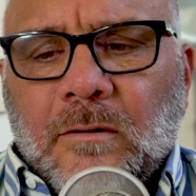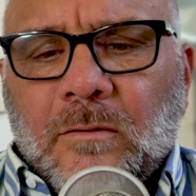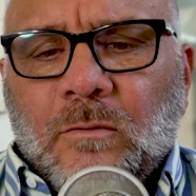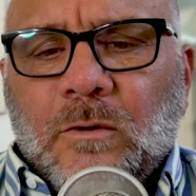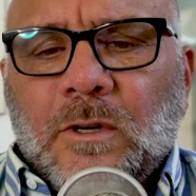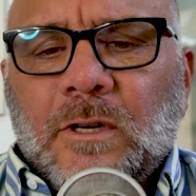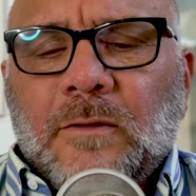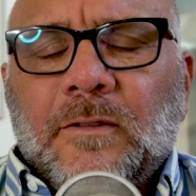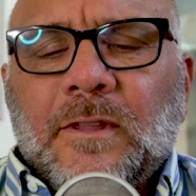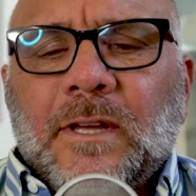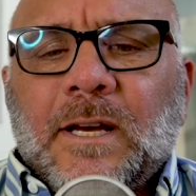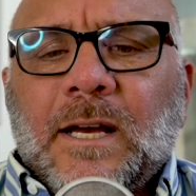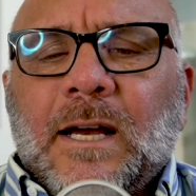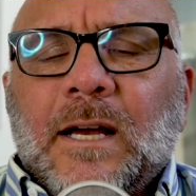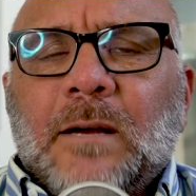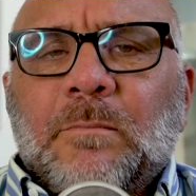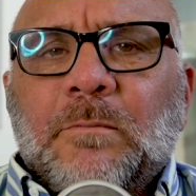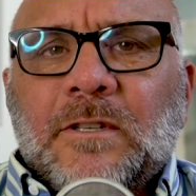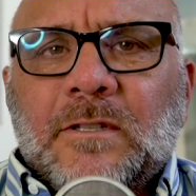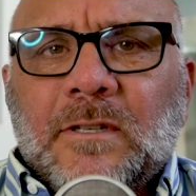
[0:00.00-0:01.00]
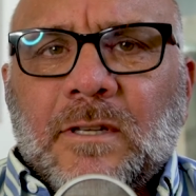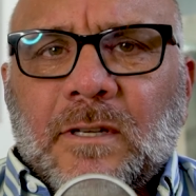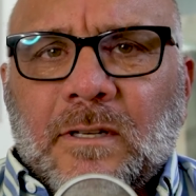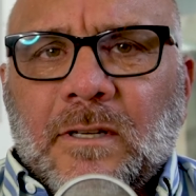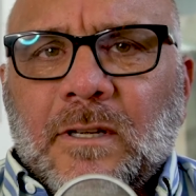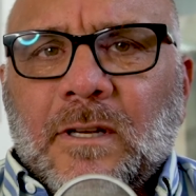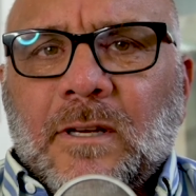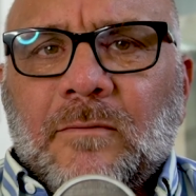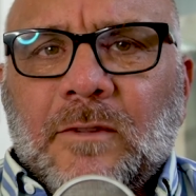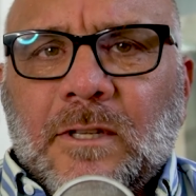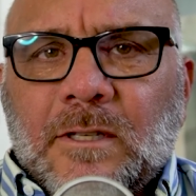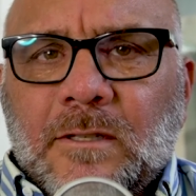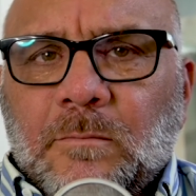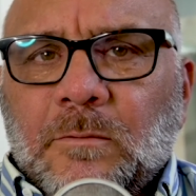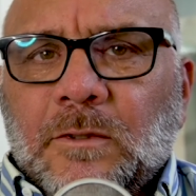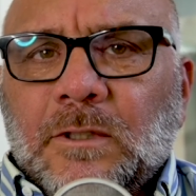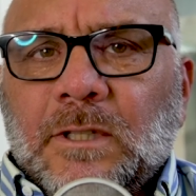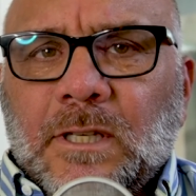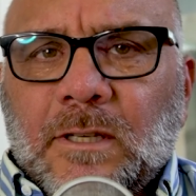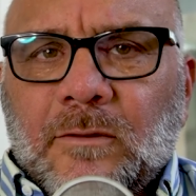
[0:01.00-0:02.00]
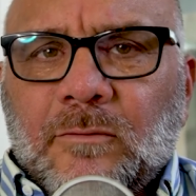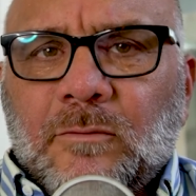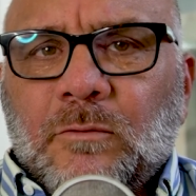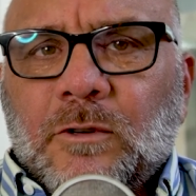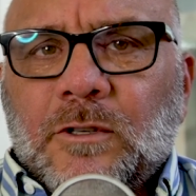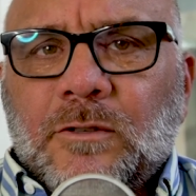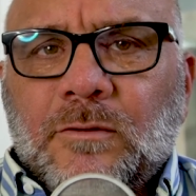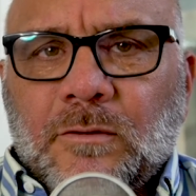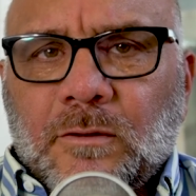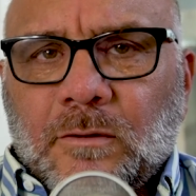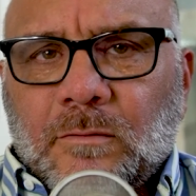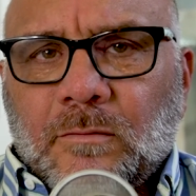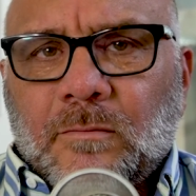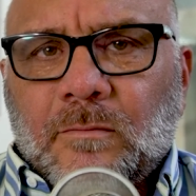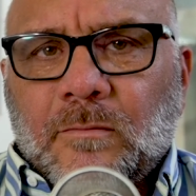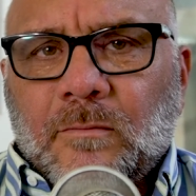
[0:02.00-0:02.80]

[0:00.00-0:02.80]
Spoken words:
What if the opposite of this belief were true?